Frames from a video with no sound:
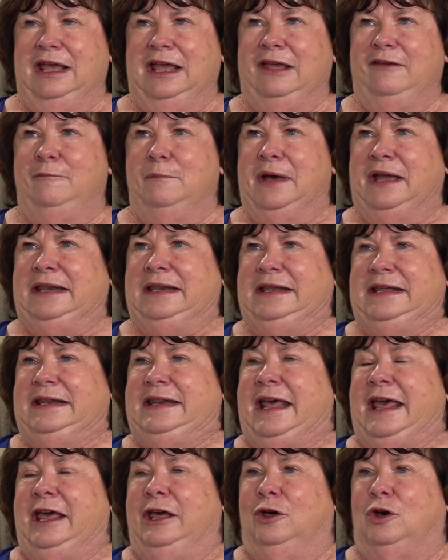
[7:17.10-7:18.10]
If they
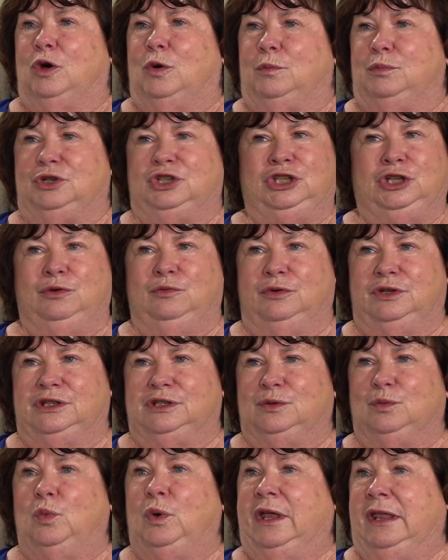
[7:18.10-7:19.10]
need help, she
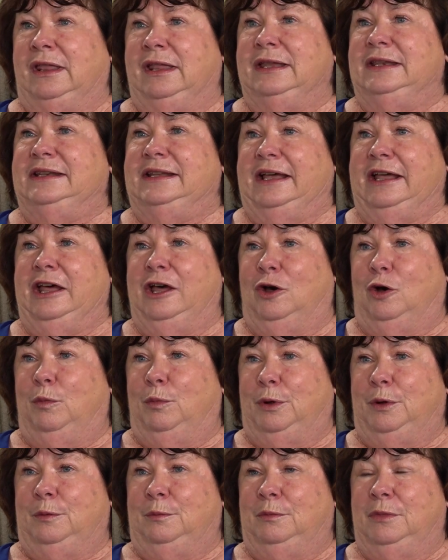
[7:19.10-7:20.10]
was willing to
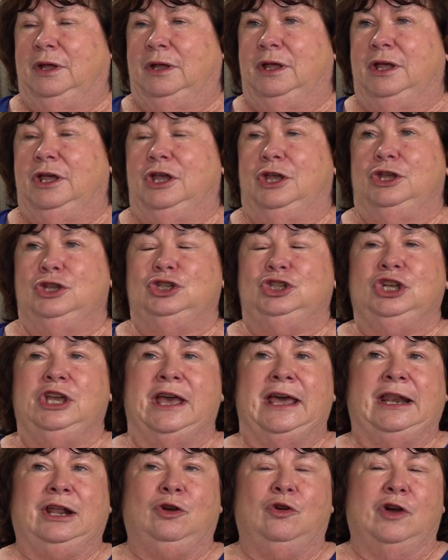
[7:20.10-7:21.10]
help them. She
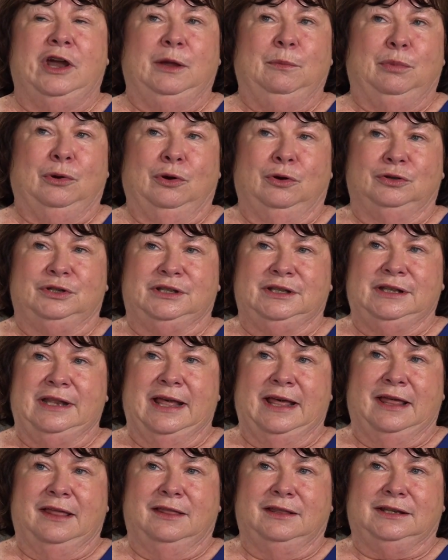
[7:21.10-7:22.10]
had a great
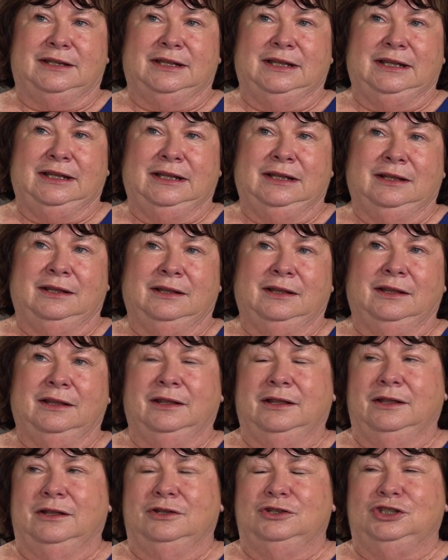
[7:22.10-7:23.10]
personality.
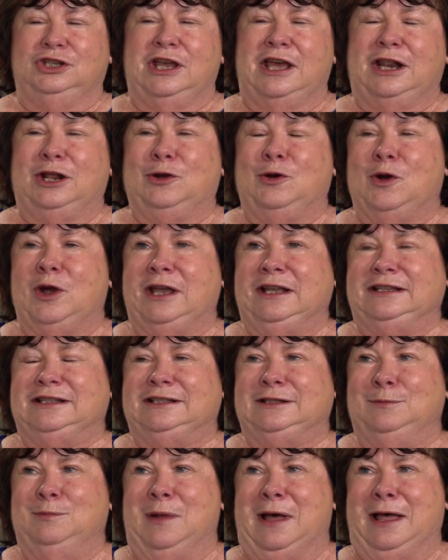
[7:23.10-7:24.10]
She had a great
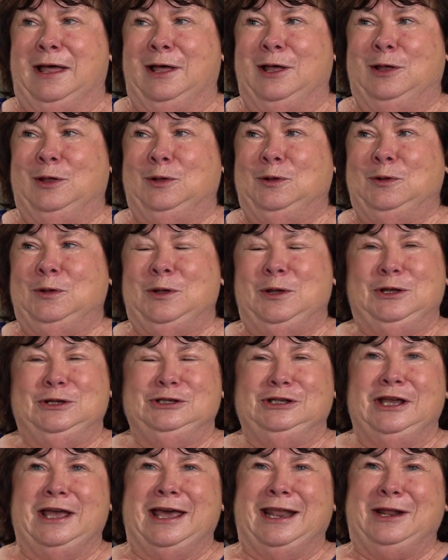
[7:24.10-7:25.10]
smile.
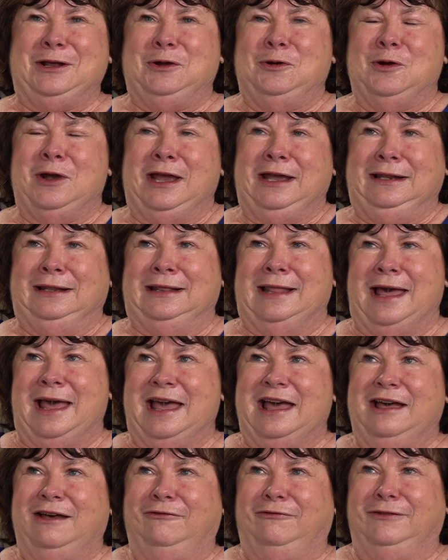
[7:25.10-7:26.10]
She had a great
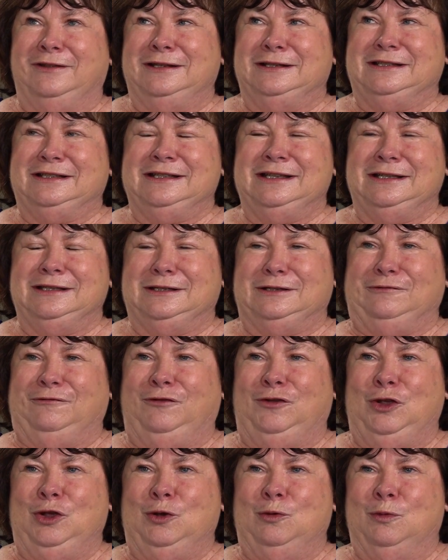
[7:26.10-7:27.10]
laugh and a sense
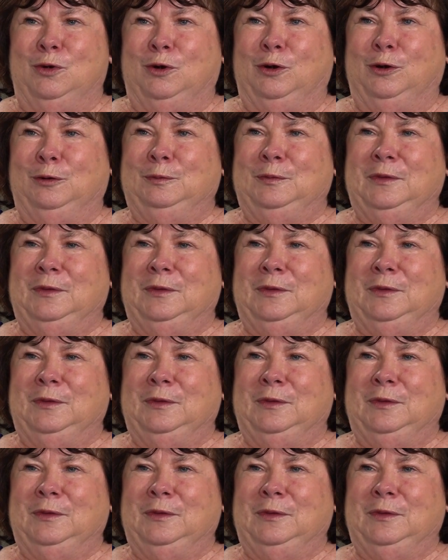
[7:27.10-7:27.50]
of humor.